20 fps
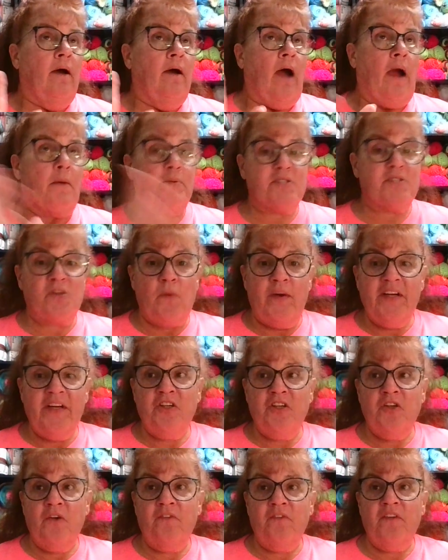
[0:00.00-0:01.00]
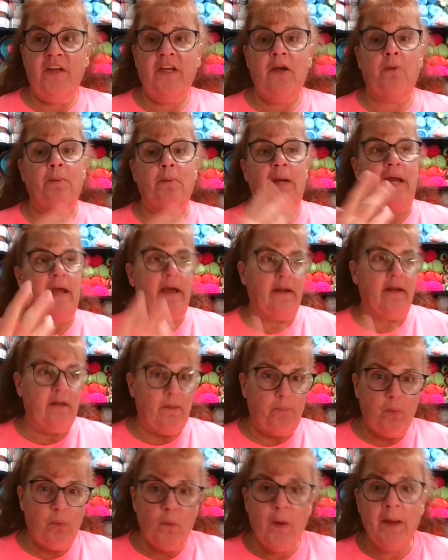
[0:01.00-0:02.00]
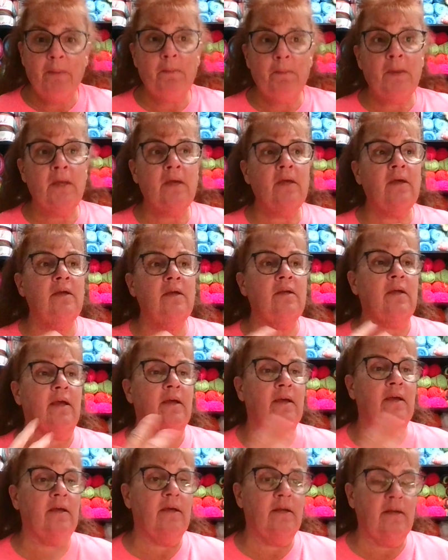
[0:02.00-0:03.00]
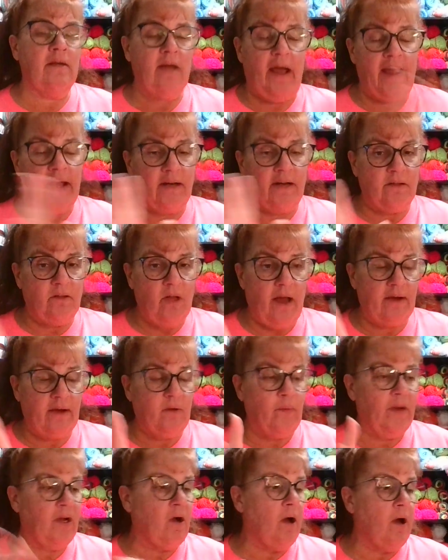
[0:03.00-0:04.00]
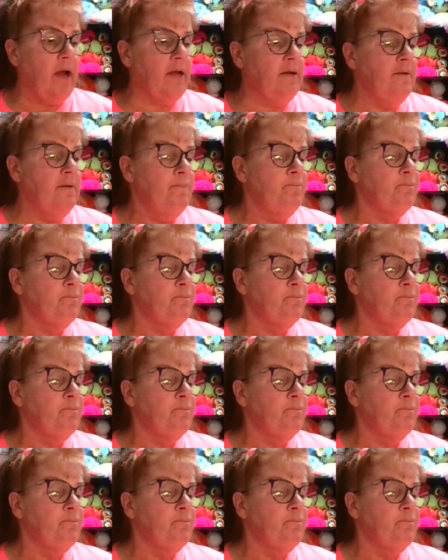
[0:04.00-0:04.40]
I was going to do a video, but I had an appointment and I had a lot going on.